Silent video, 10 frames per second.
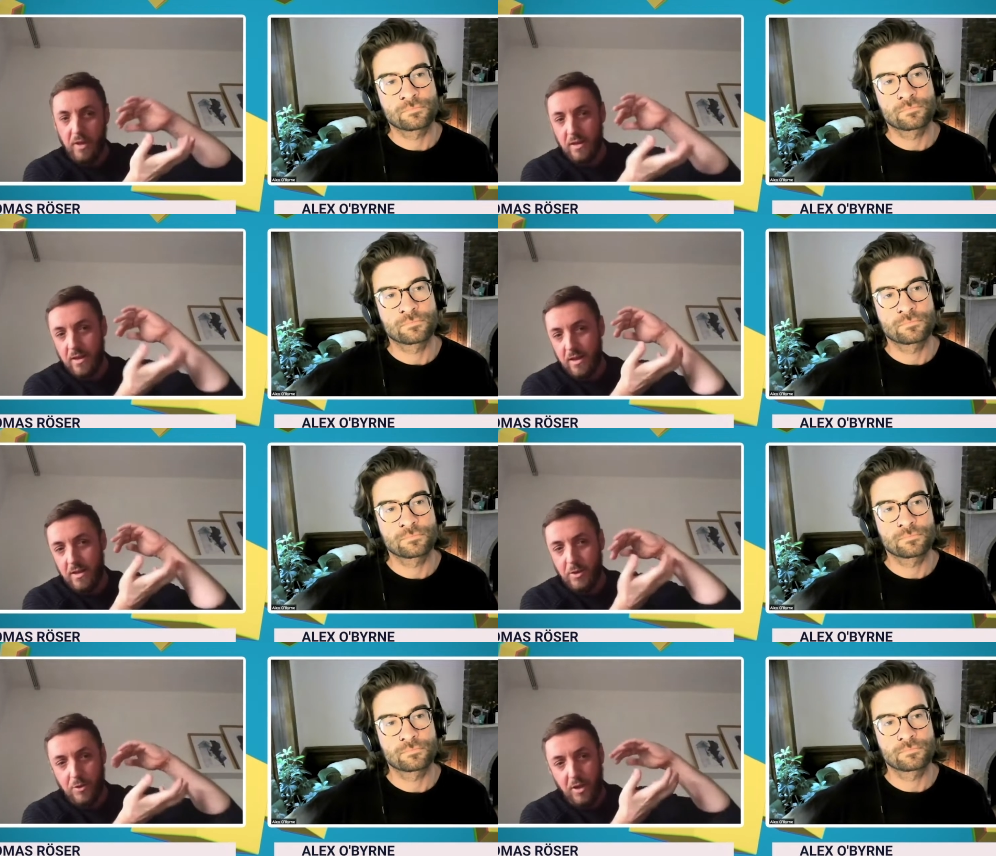Speaker 1: a, a
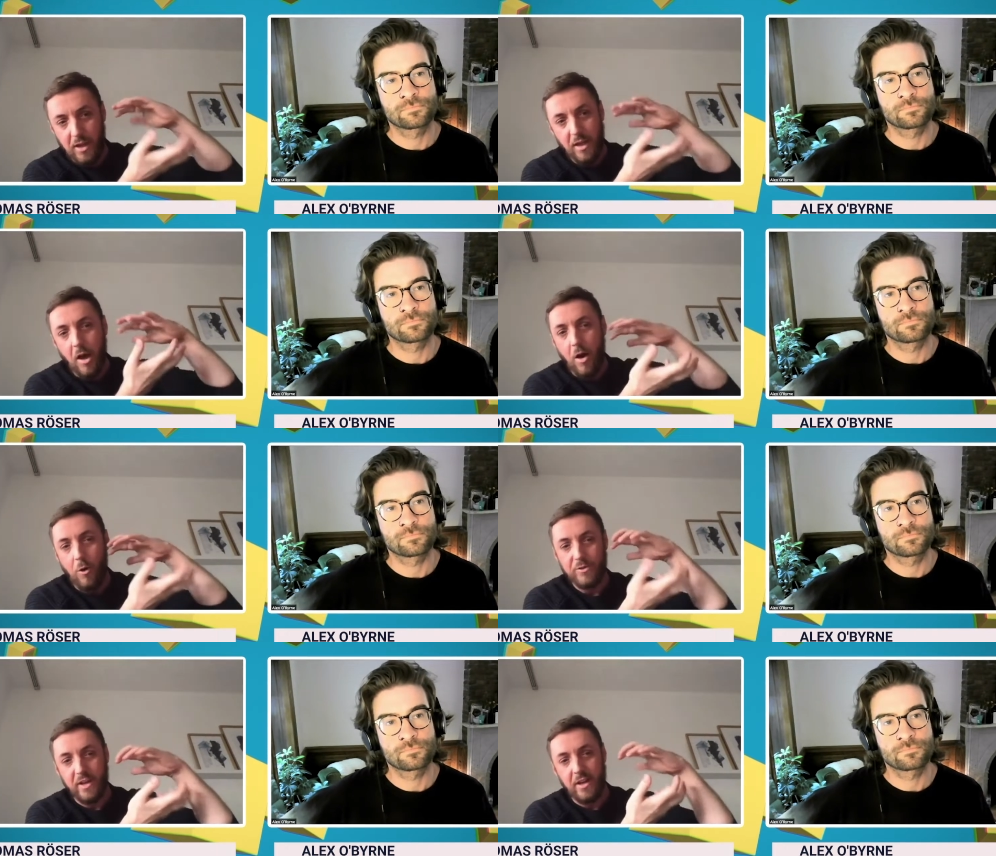unique, a
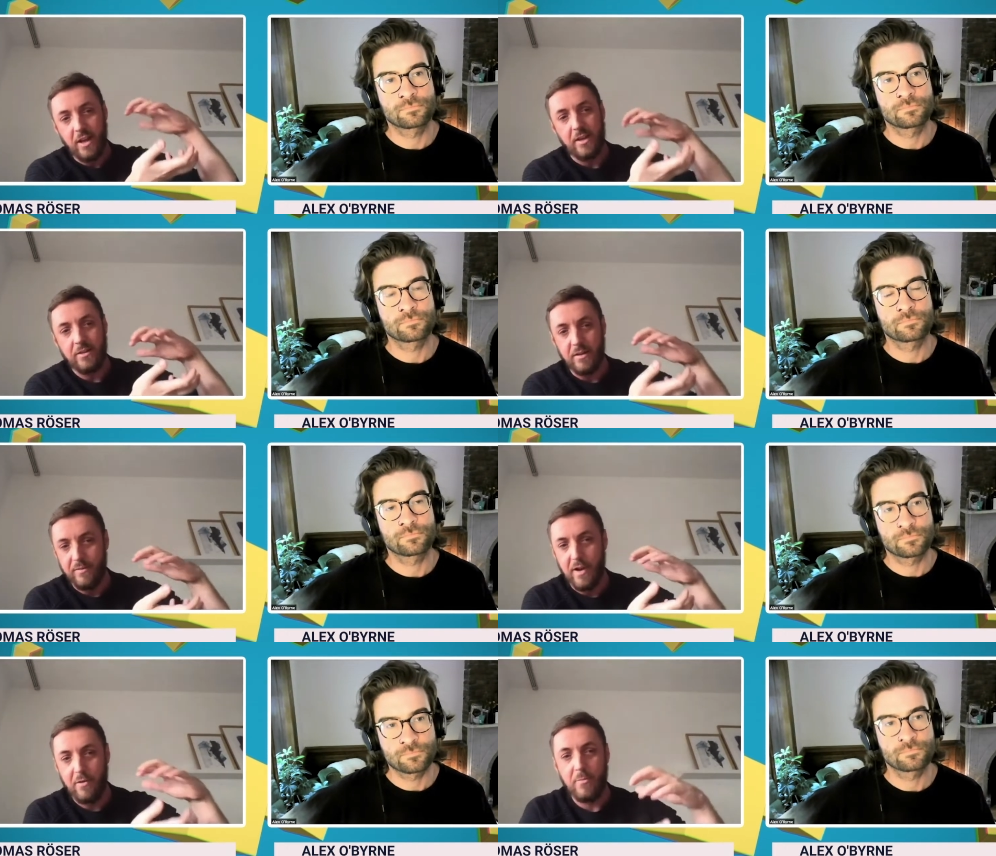own dedicated
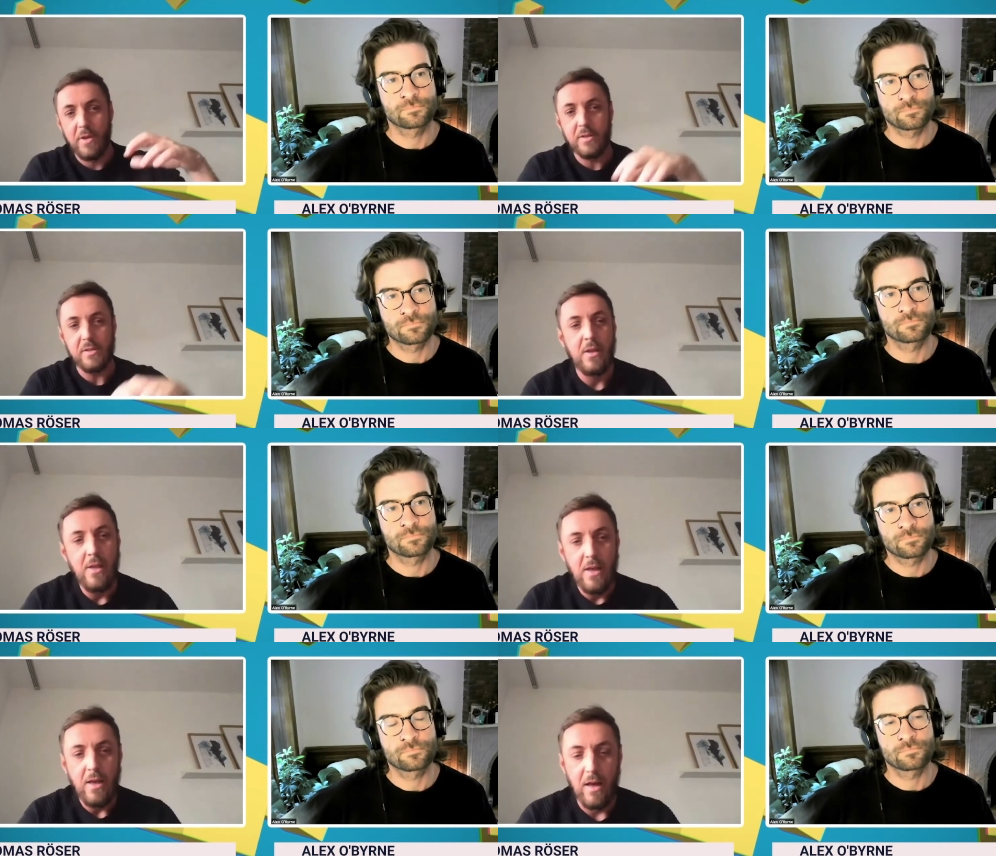environment
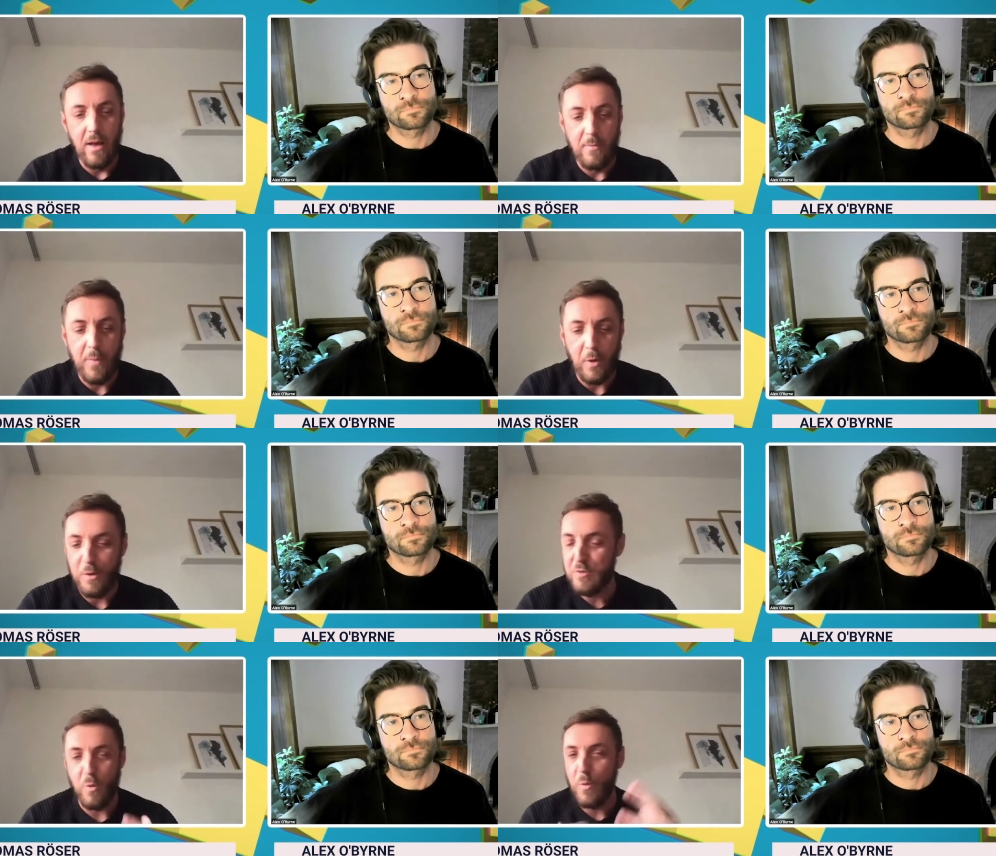um,
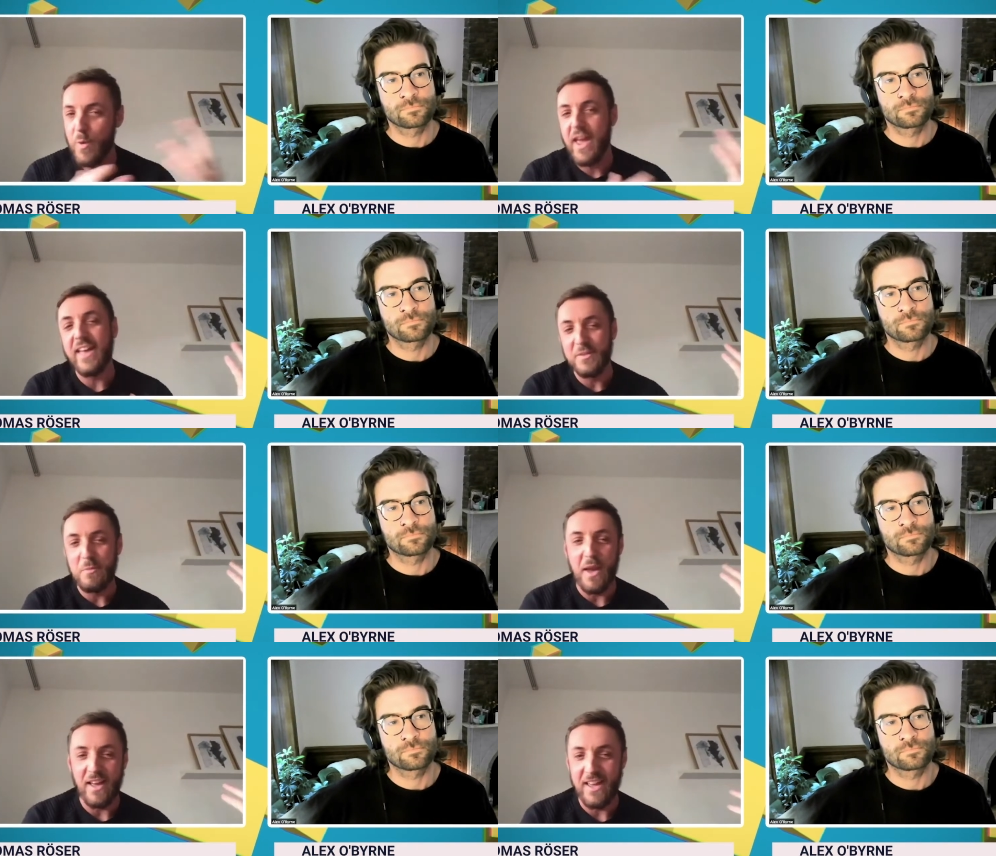because we, we haven't
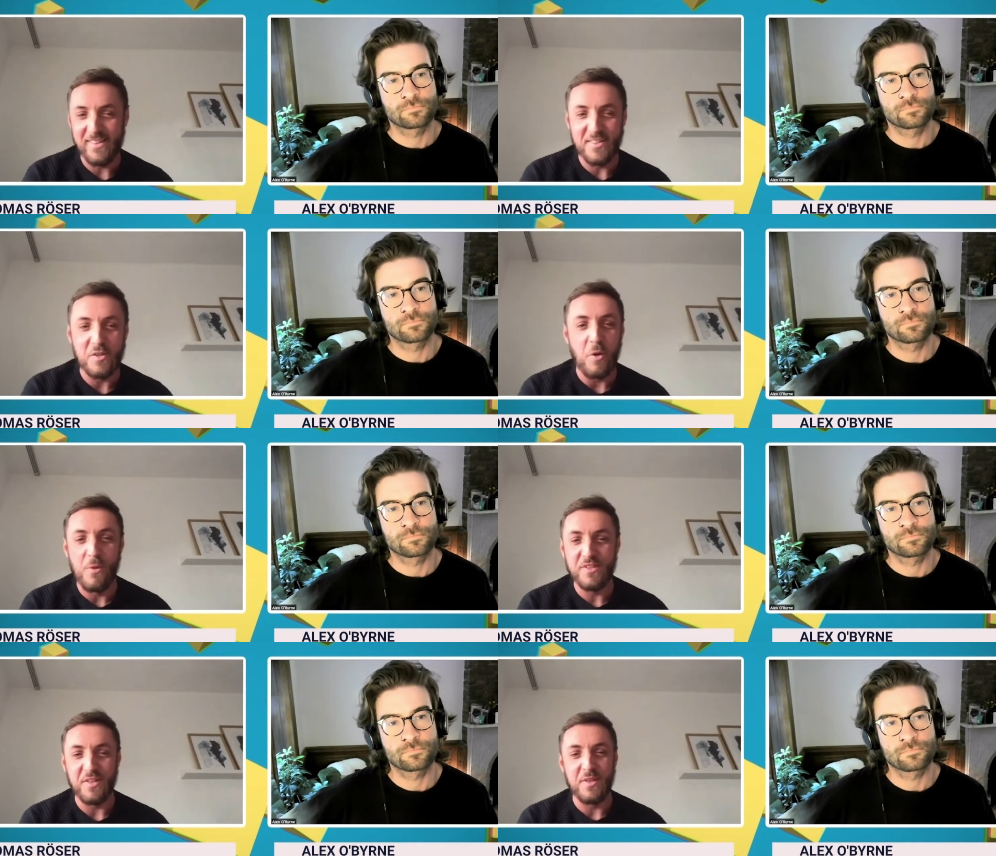back headless
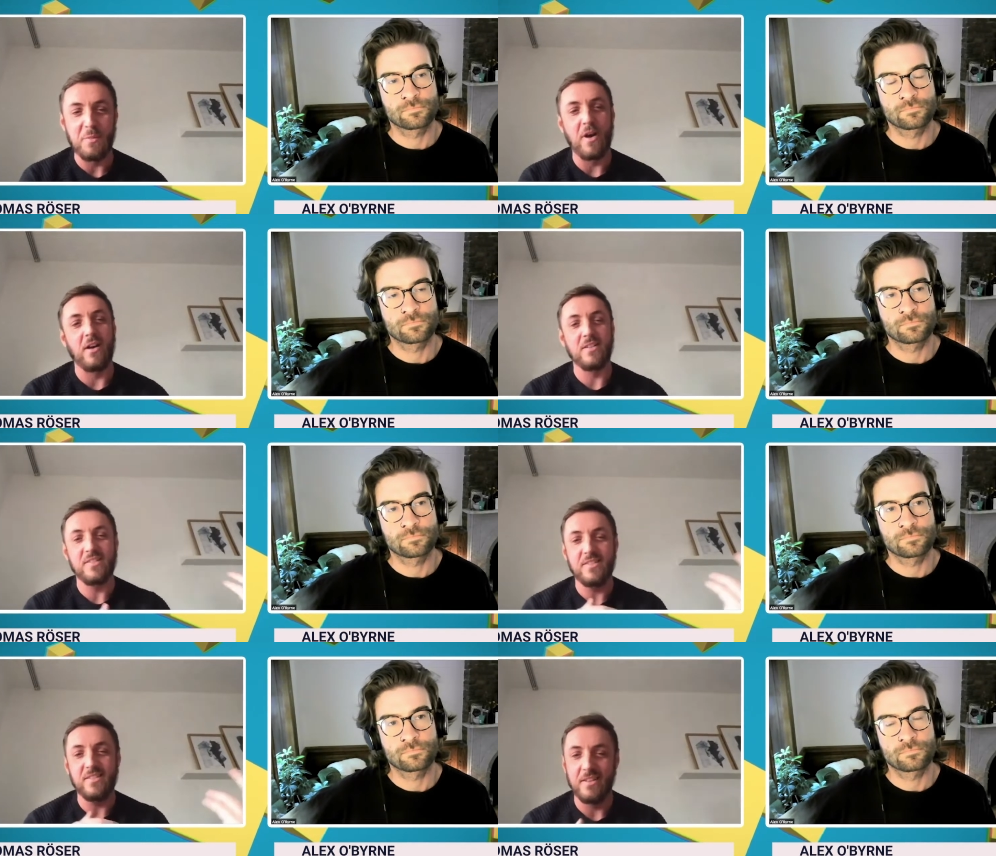commerce in the past.